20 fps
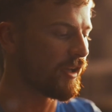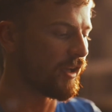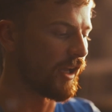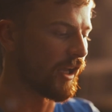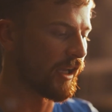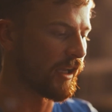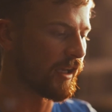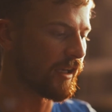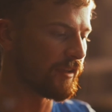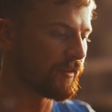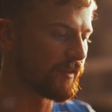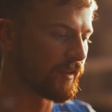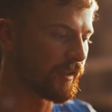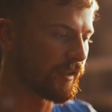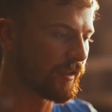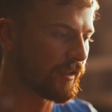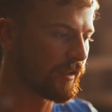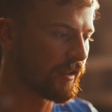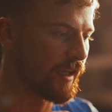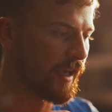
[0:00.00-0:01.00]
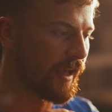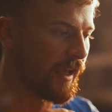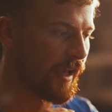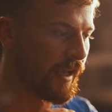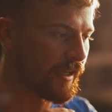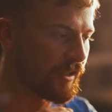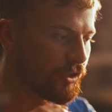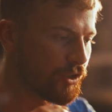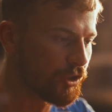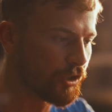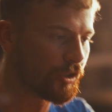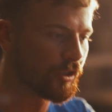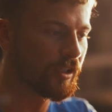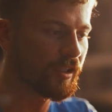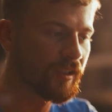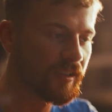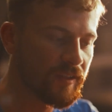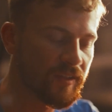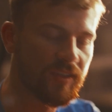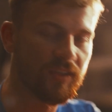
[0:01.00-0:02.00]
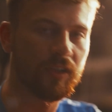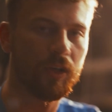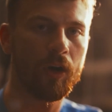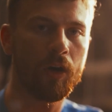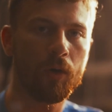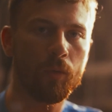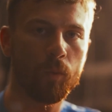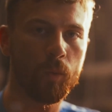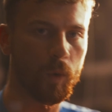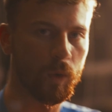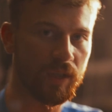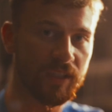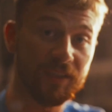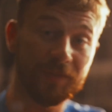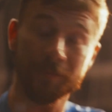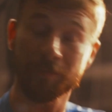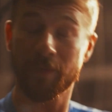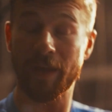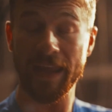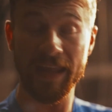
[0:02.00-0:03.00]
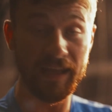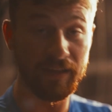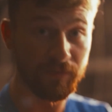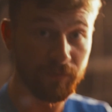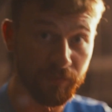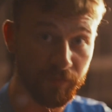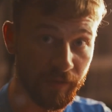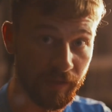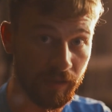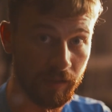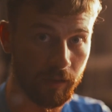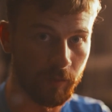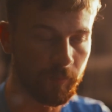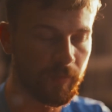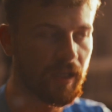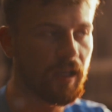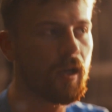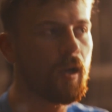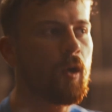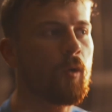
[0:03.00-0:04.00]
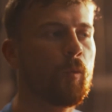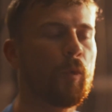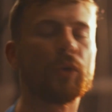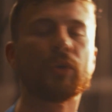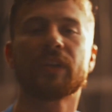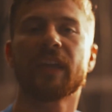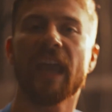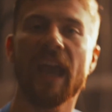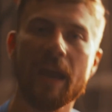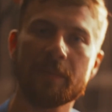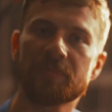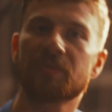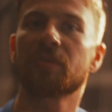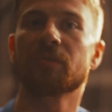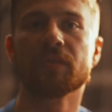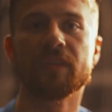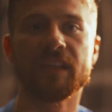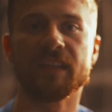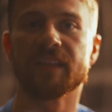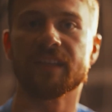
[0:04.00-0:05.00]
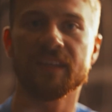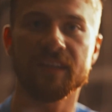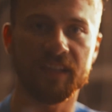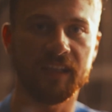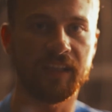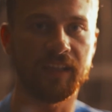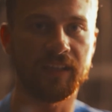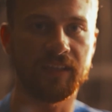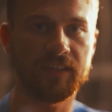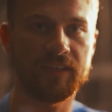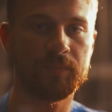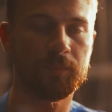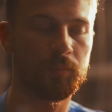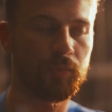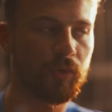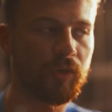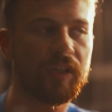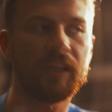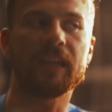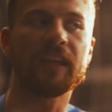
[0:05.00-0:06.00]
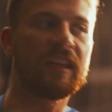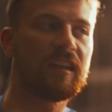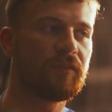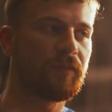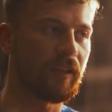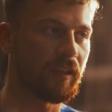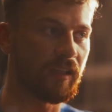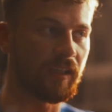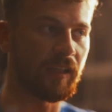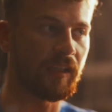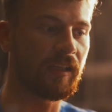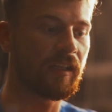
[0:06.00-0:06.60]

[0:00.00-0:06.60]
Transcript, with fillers: And a good Star Wars fan film will capture these things pretty evenly.